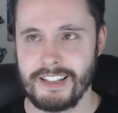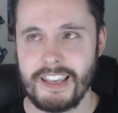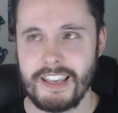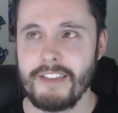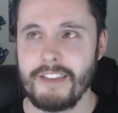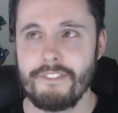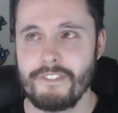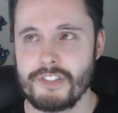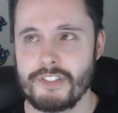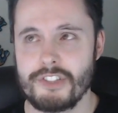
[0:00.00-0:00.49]

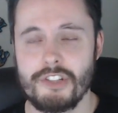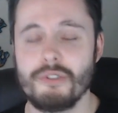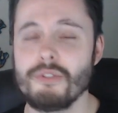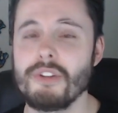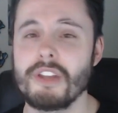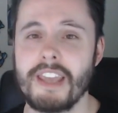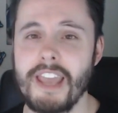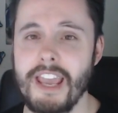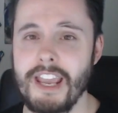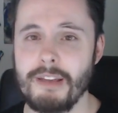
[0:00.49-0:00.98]
gives you
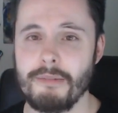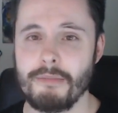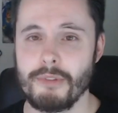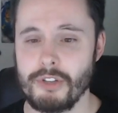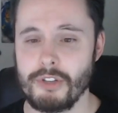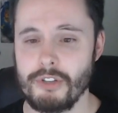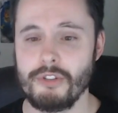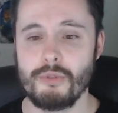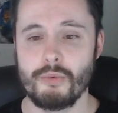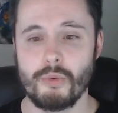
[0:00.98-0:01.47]
the game
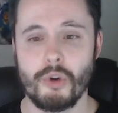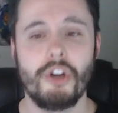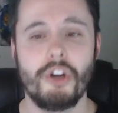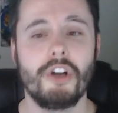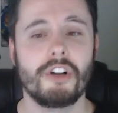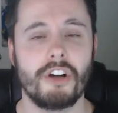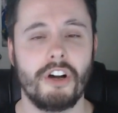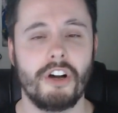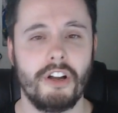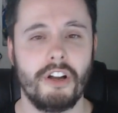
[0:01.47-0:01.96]
that you
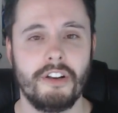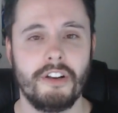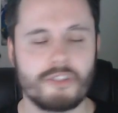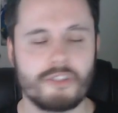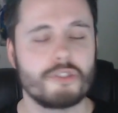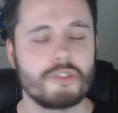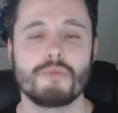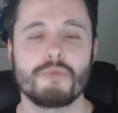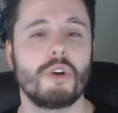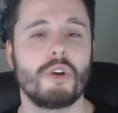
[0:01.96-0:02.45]
work on
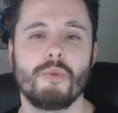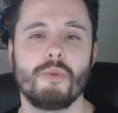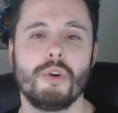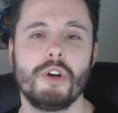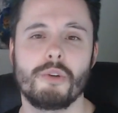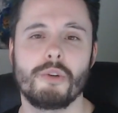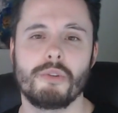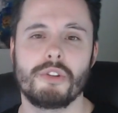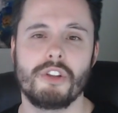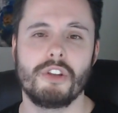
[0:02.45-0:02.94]
doesn't want to
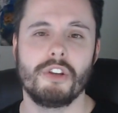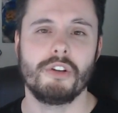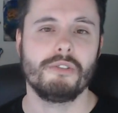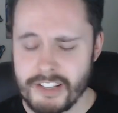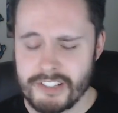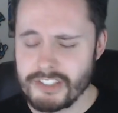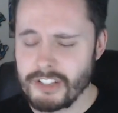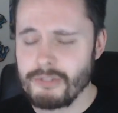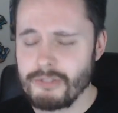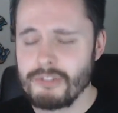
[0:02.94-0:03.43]
work with you.
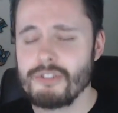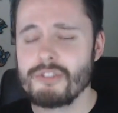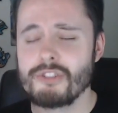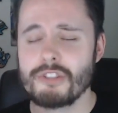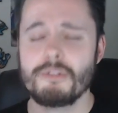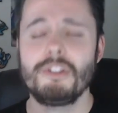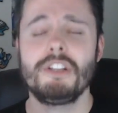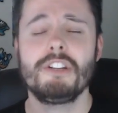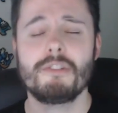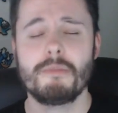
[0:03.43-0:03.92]
So you
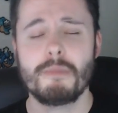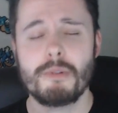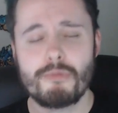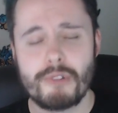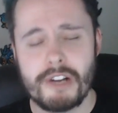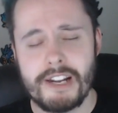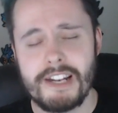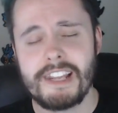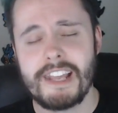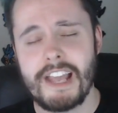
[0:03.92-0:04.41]
just need to be
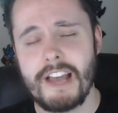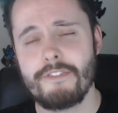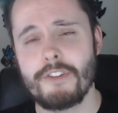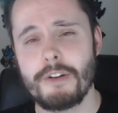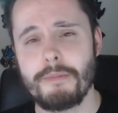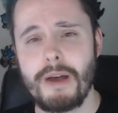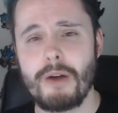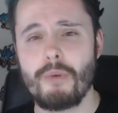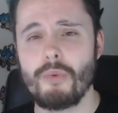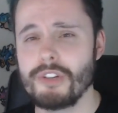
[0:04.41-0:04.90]
really careful
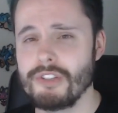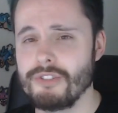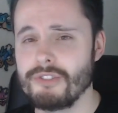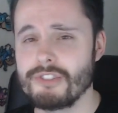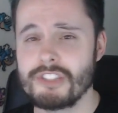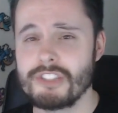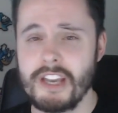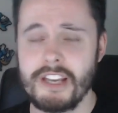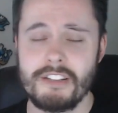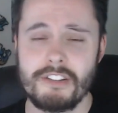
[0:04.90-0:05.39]
about what you
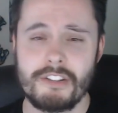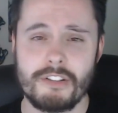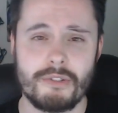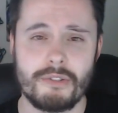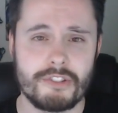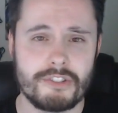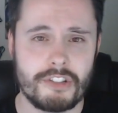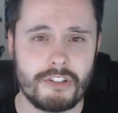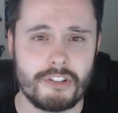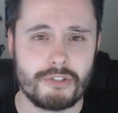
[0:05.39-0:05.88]
say and do
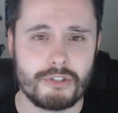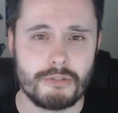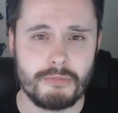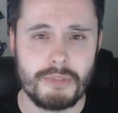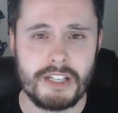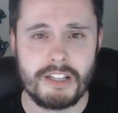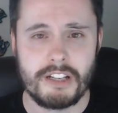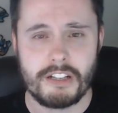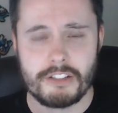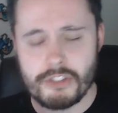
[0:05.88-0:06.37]
on social
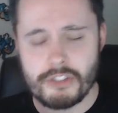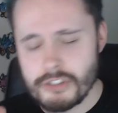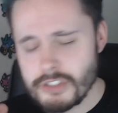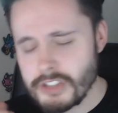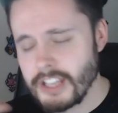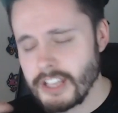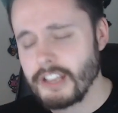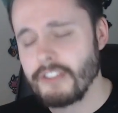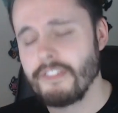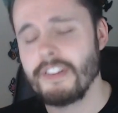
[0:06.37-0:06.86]
media. Just
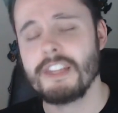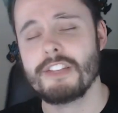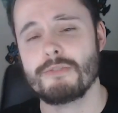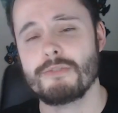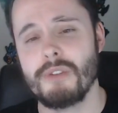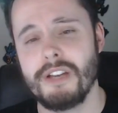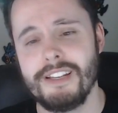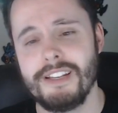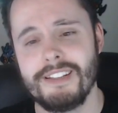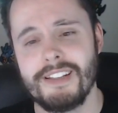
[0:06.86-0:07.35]
think of it
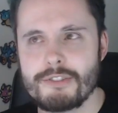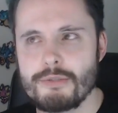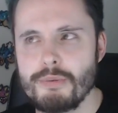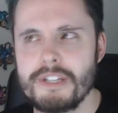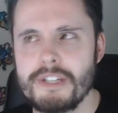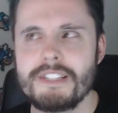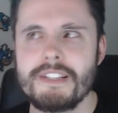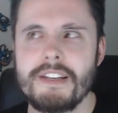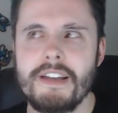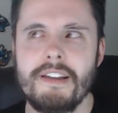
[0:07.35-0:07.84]
this way.
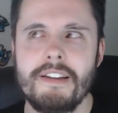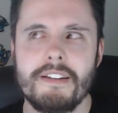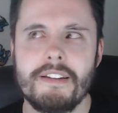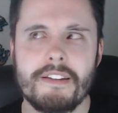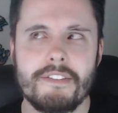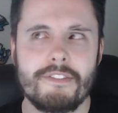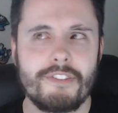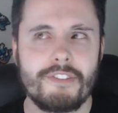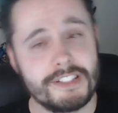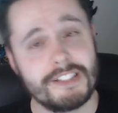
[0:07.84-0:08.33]
Twitter,
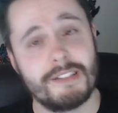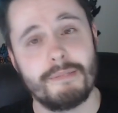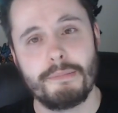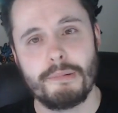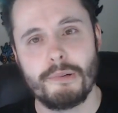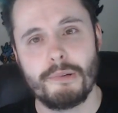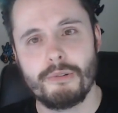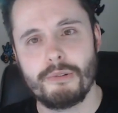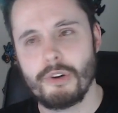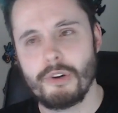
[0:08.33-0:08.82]
for
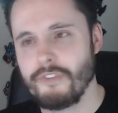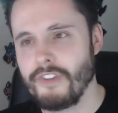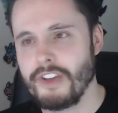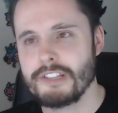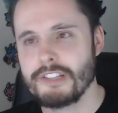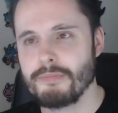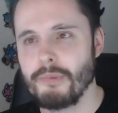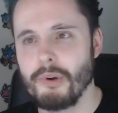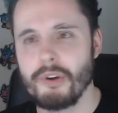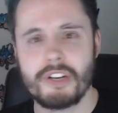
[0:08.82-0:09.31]
example, or
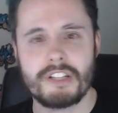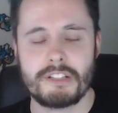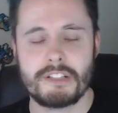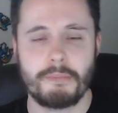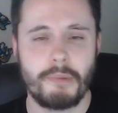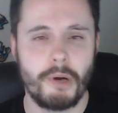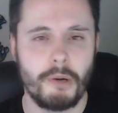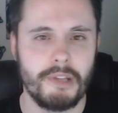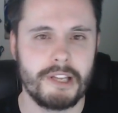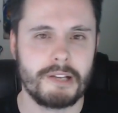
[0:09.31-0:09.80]
Facebook is a
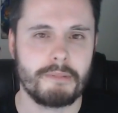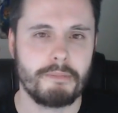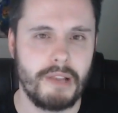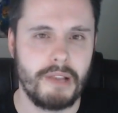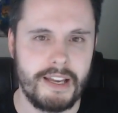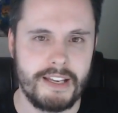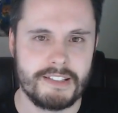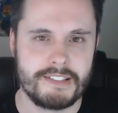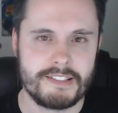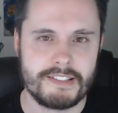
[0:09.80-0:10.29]
public
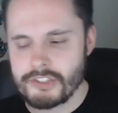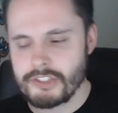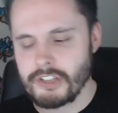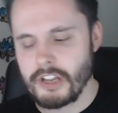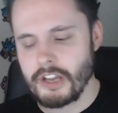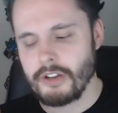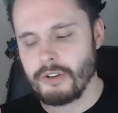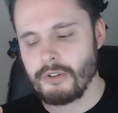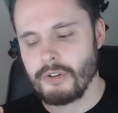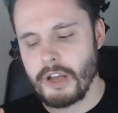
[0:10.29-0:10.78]
place.
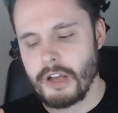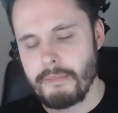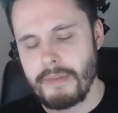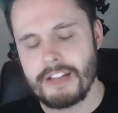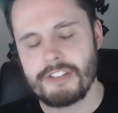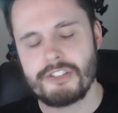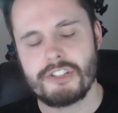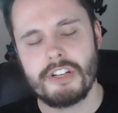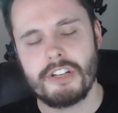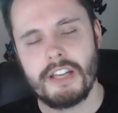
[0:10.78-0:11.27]
So
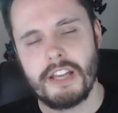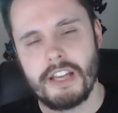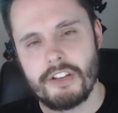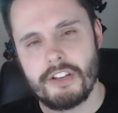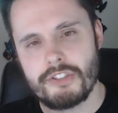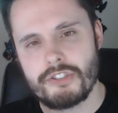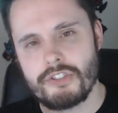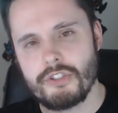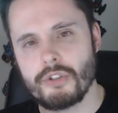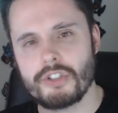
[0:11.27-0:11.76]
imagine it
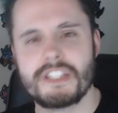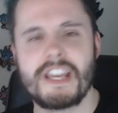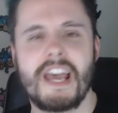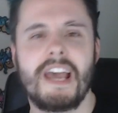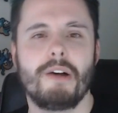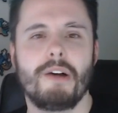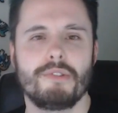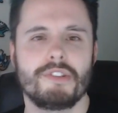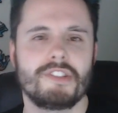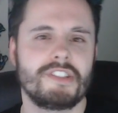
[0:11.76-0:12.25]
as your
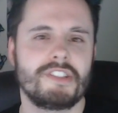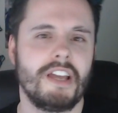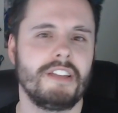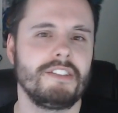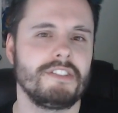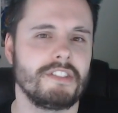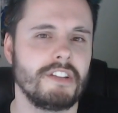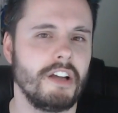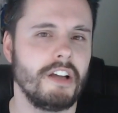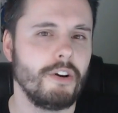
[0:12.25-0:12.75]
town
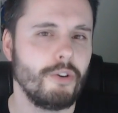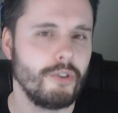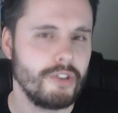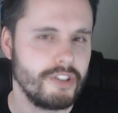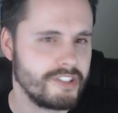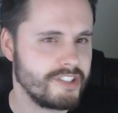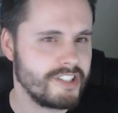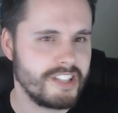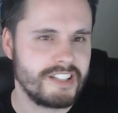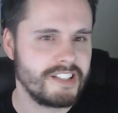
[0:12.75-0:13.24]
centre or
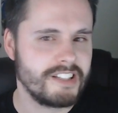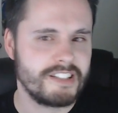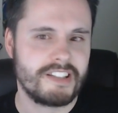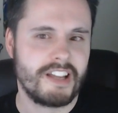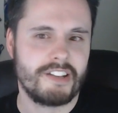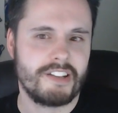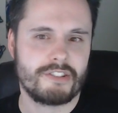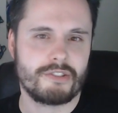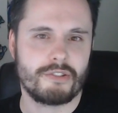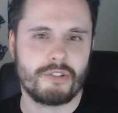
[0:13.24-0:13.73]
your city
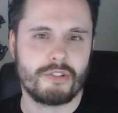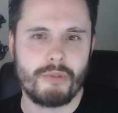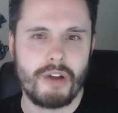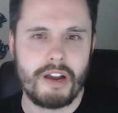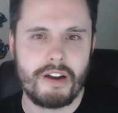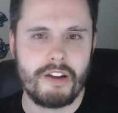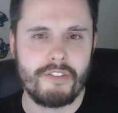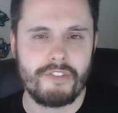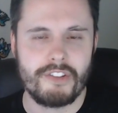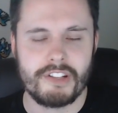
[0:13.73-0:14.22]
centre or
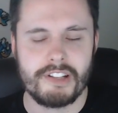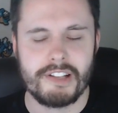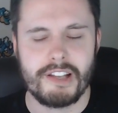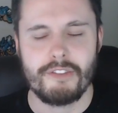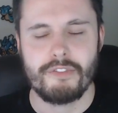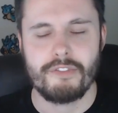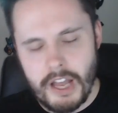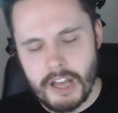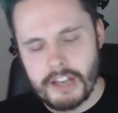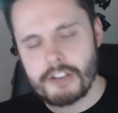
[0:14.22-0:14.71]
wherever you
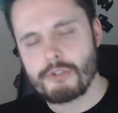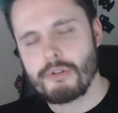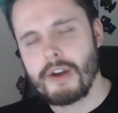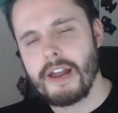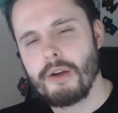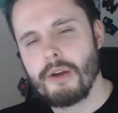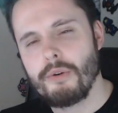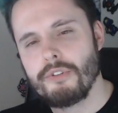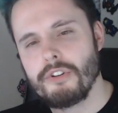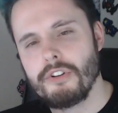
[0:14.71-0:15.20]
live. A
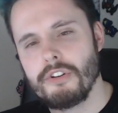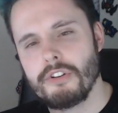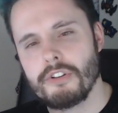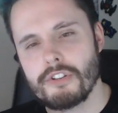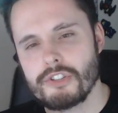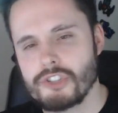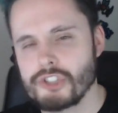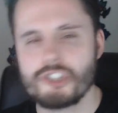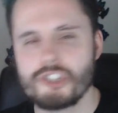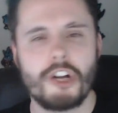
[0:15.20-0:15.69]
crowded
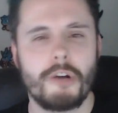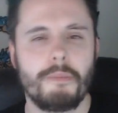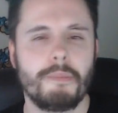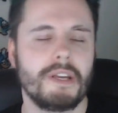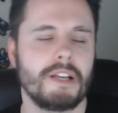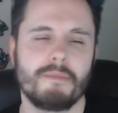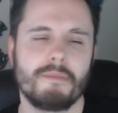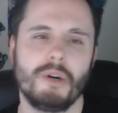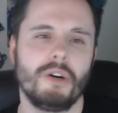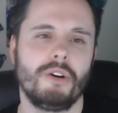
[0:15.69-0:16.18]

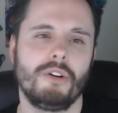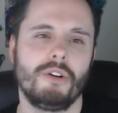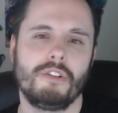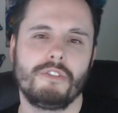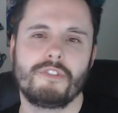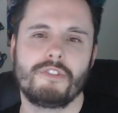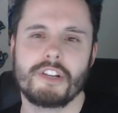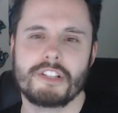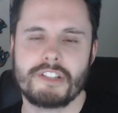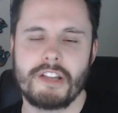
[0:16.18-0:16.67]
shopping mall, for